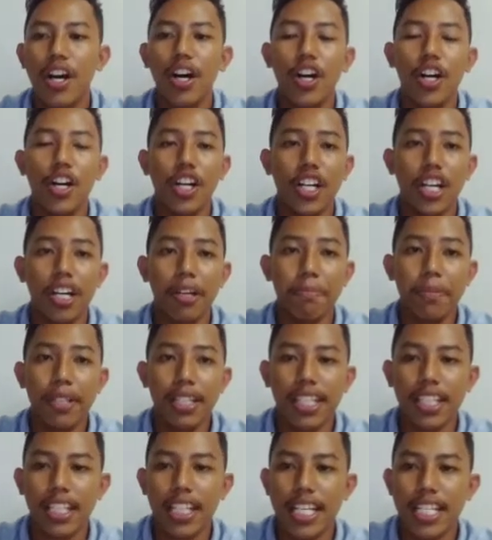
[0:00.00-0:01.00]
or
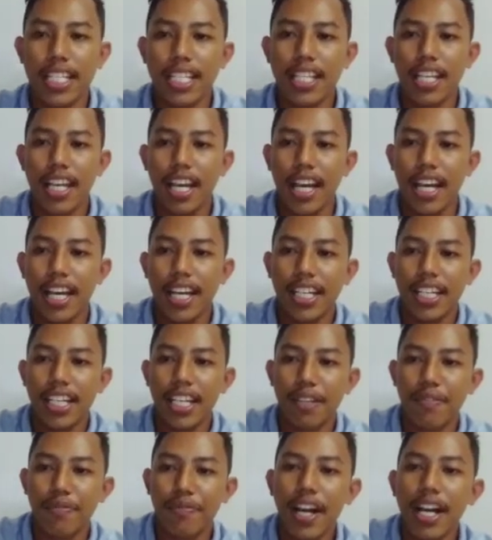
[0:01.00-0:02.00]
abilities
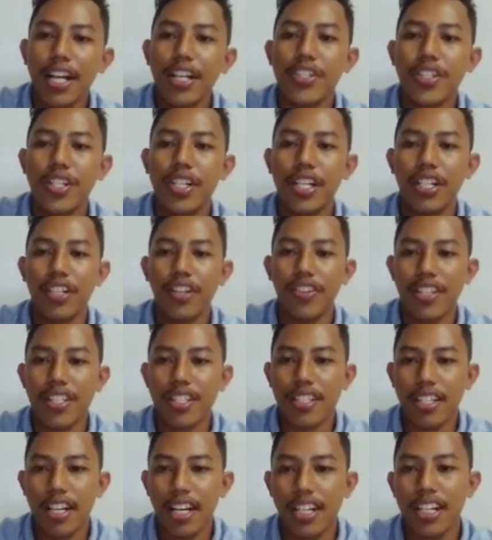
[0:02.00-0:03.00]
that function on this
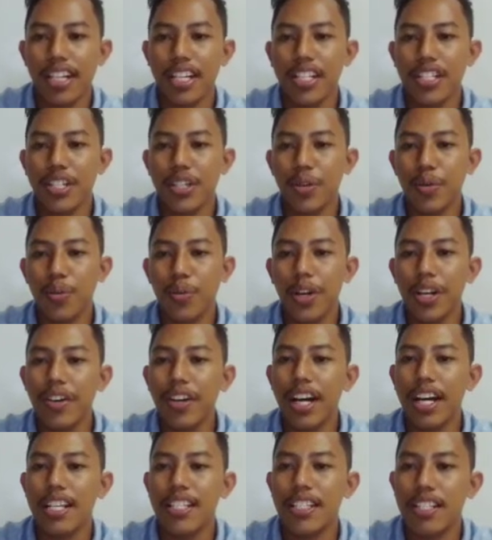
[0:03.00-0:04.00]
knowledge,
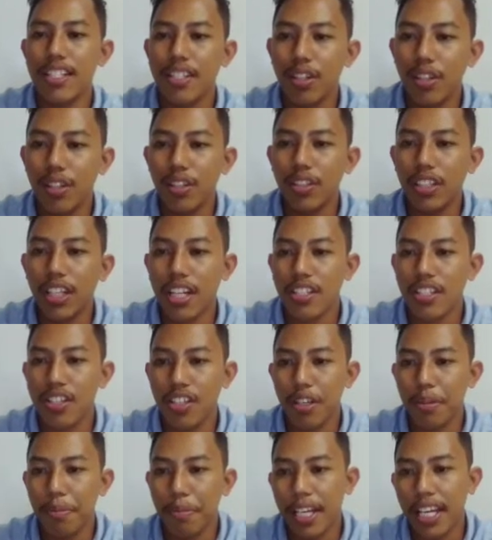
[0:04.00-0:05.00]
whereas the Solo
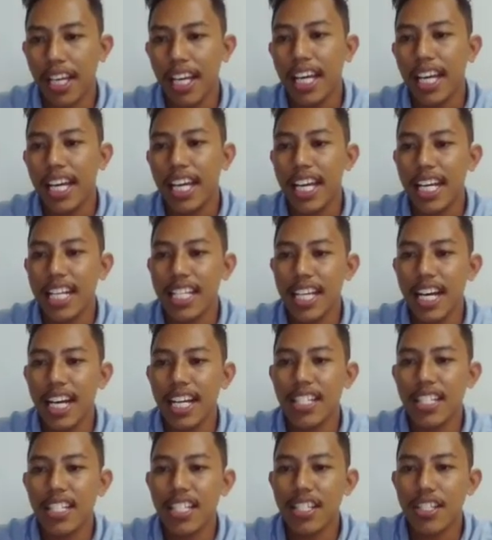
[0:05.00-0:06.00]
taxonomy is
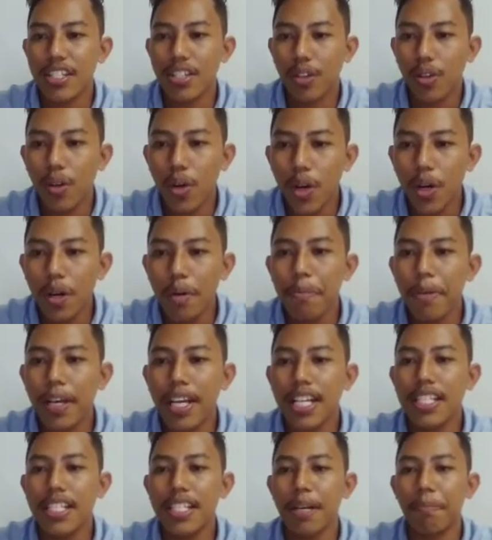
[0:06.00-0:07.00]
at its core
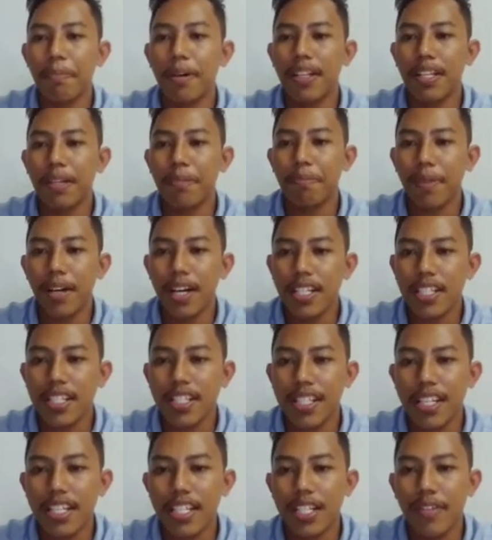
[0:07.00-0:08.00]
based upon the
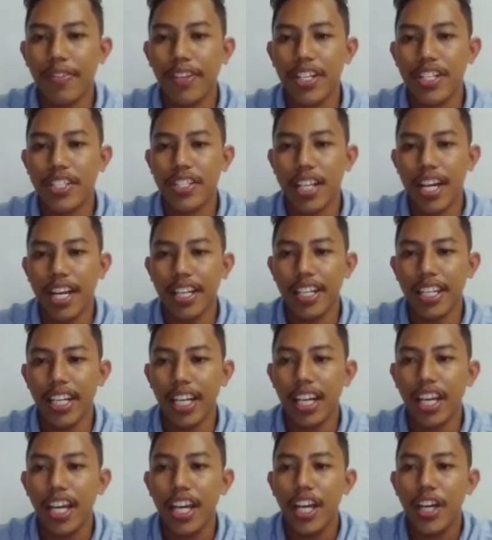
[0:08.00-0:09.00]
processes of
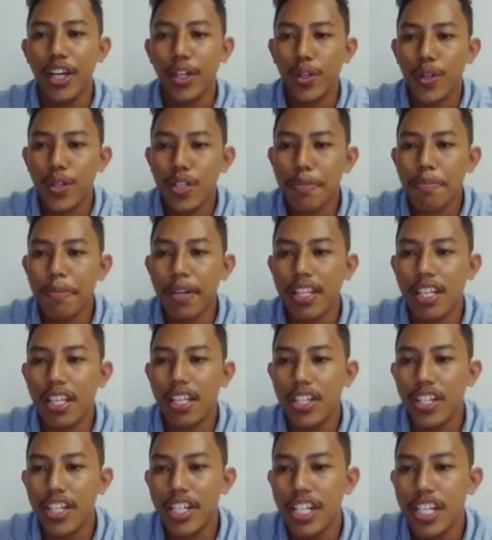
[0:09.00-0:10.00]
understanding used by the
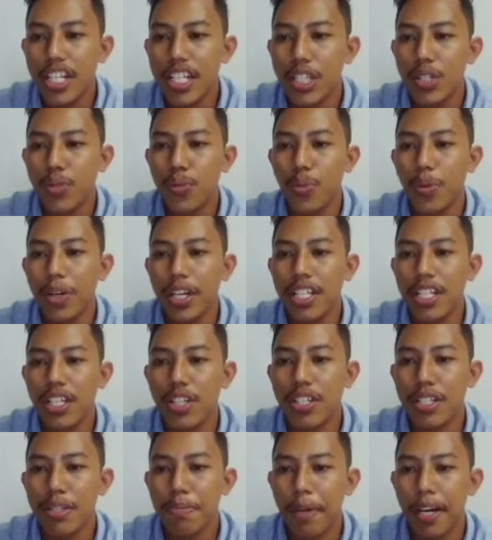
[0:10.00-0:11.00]
learners when
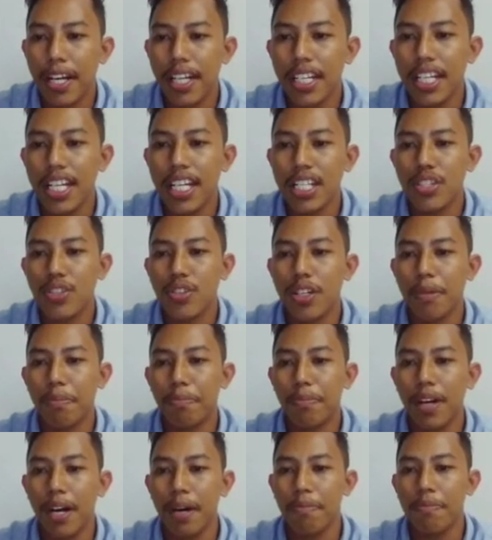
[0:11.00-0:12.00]
responding to the
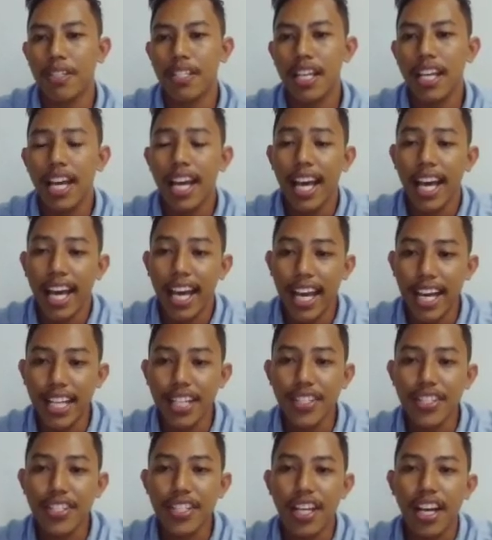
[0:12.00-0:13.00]
prompts.
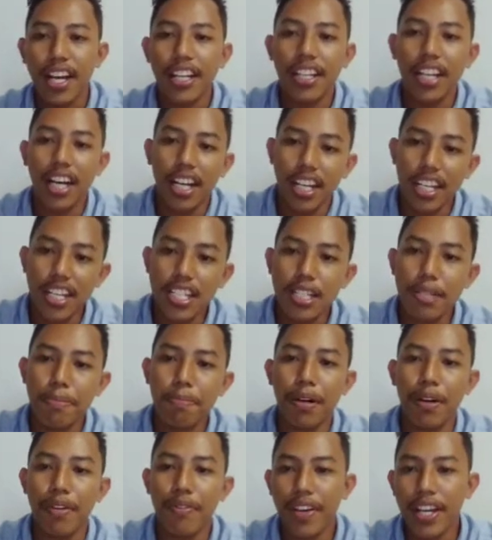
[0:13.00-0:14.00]
Hence, knowledge
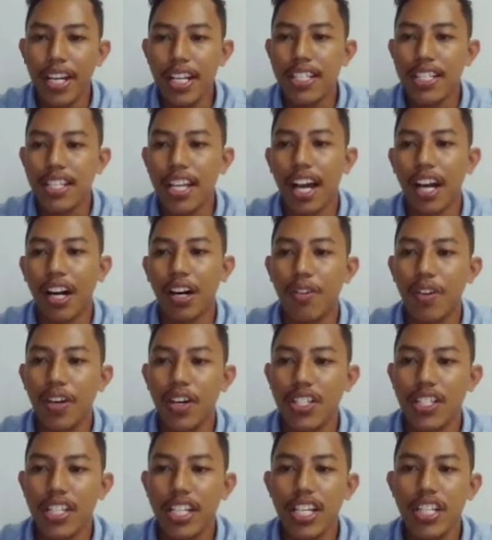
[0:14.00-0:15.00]
pervades
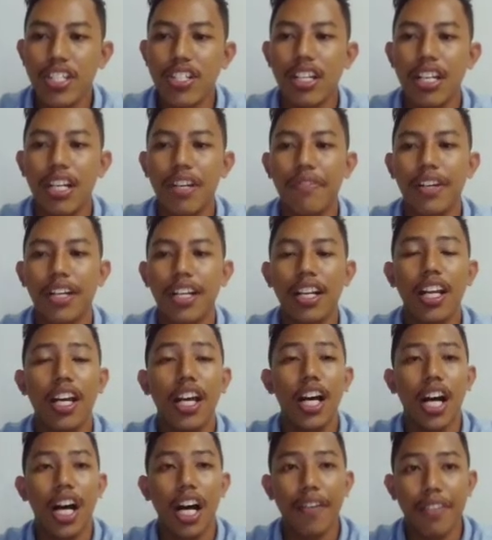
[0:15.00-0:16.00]
across each level
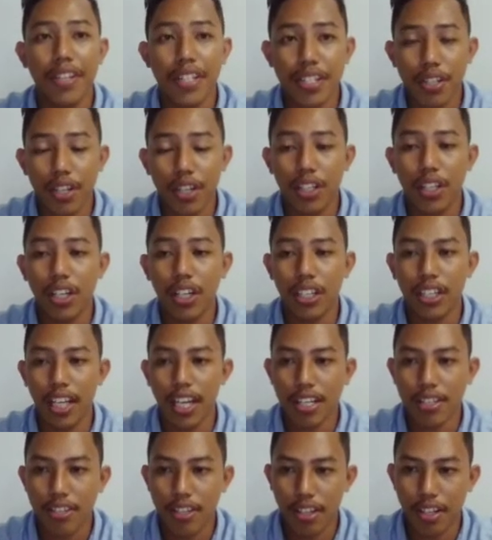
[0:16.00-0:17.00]
of the Solo
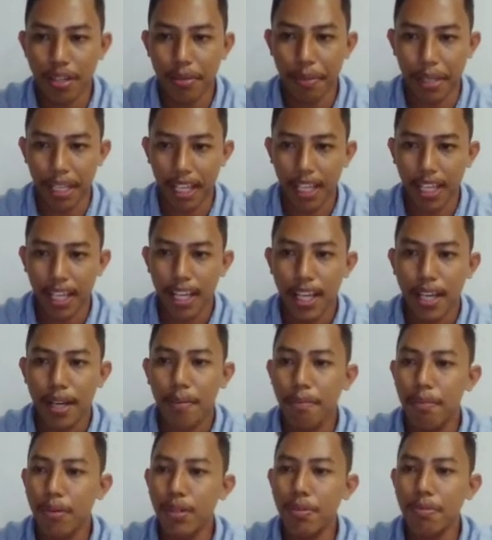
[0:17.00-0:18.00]
taxonomy.
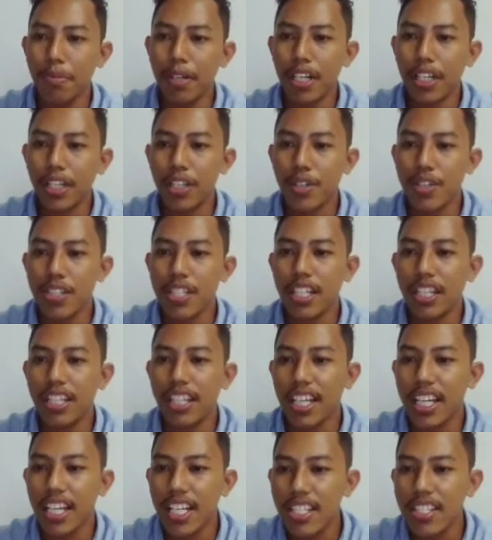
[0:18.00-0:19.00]
Bloom argues that
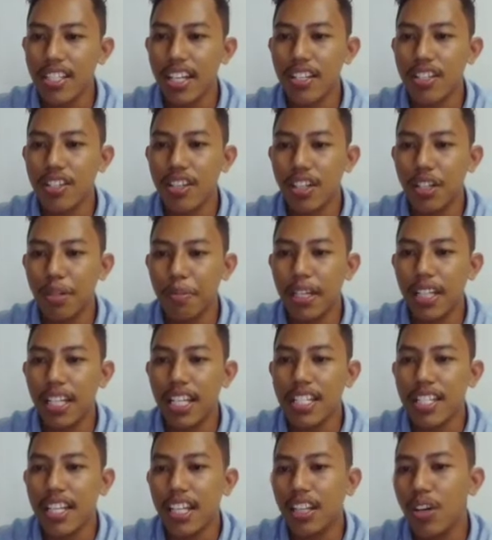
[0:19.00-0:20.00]
his taxonomy does
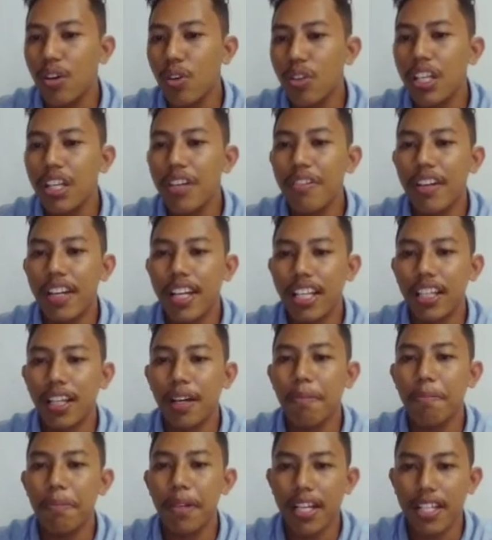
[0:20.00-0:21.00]
not only relate
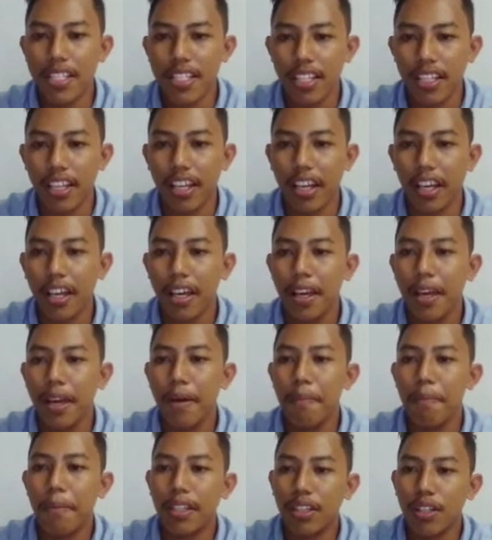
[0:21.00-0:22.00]
complexity,
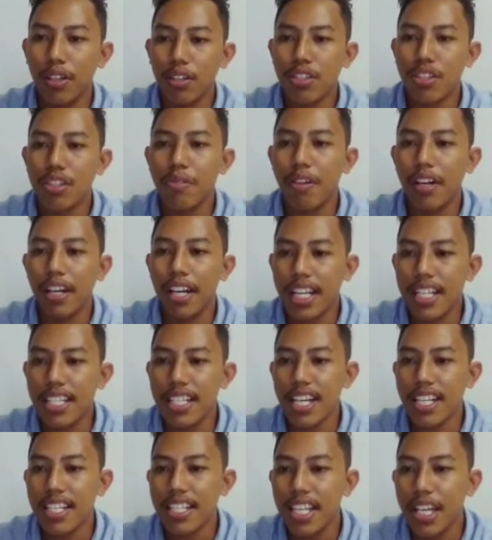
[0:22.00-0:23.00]
but also relates
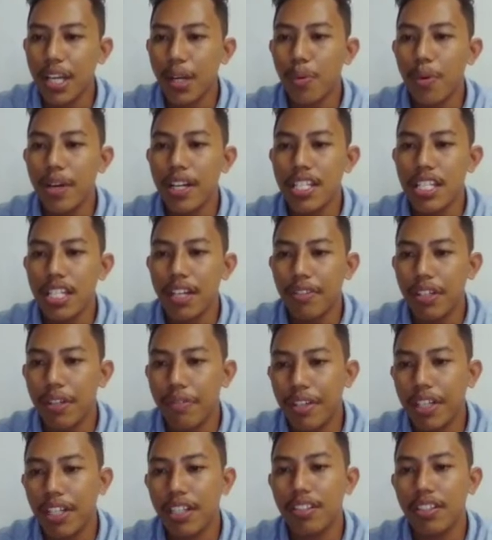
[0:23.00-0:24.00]
a sequence of
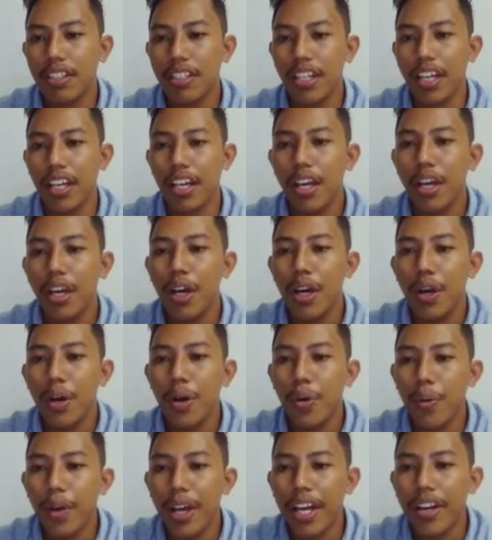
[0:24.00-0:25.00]
difficulty,
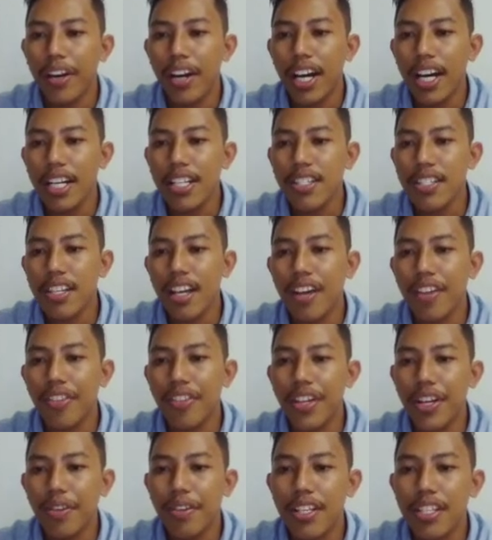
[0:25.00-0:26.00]
whereas
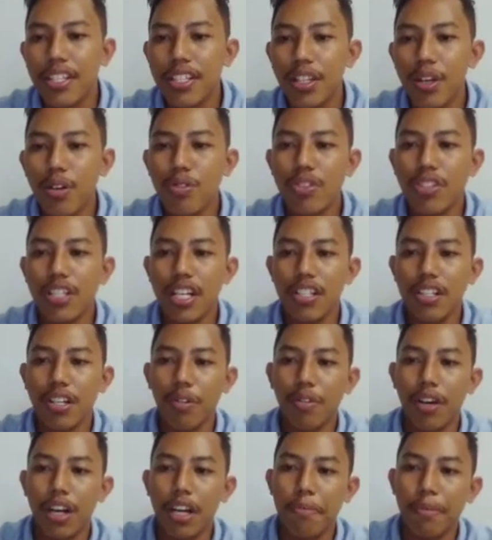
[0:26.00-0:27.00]
there is no such
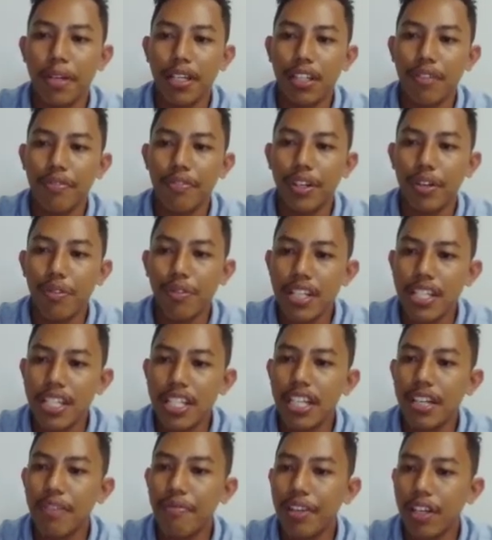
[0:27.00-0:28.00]
requirement of increasing
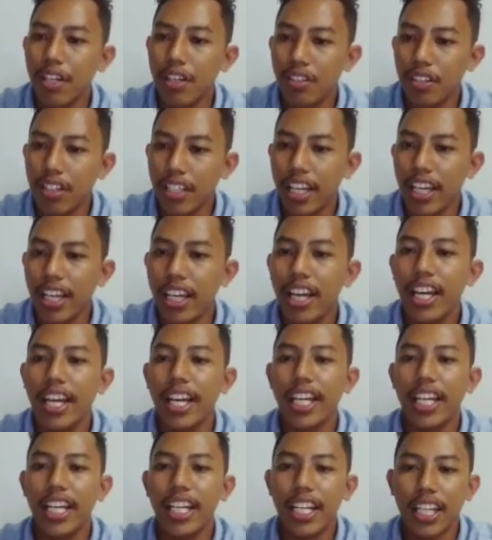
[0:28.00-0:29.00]
difficulty
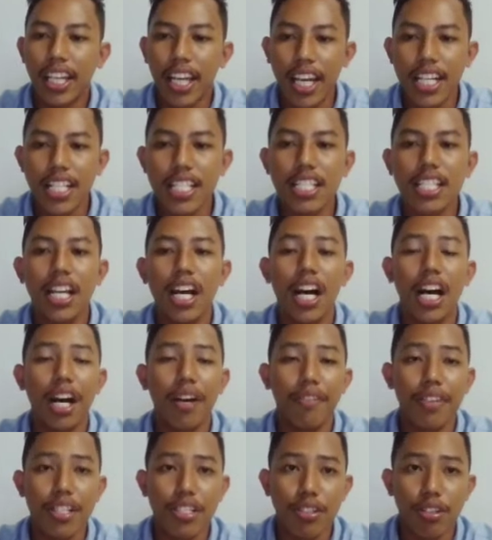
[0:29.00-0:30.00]
in case of
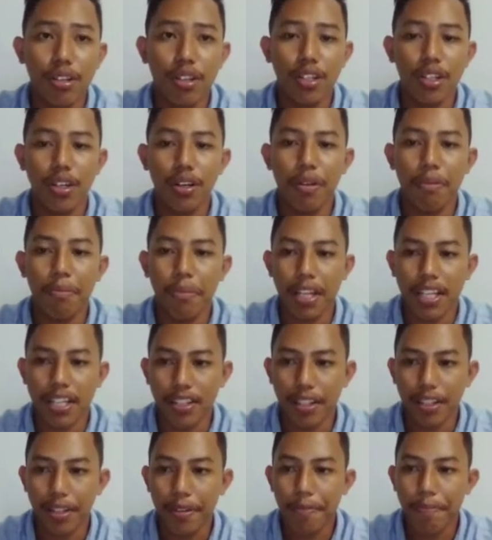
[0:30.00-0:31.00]
the Solo
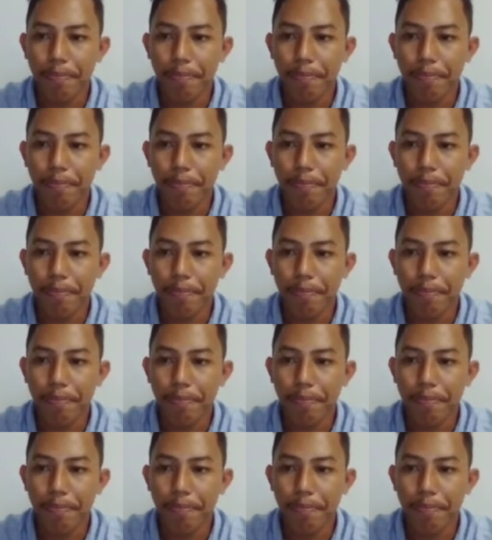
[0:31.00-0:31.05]
method.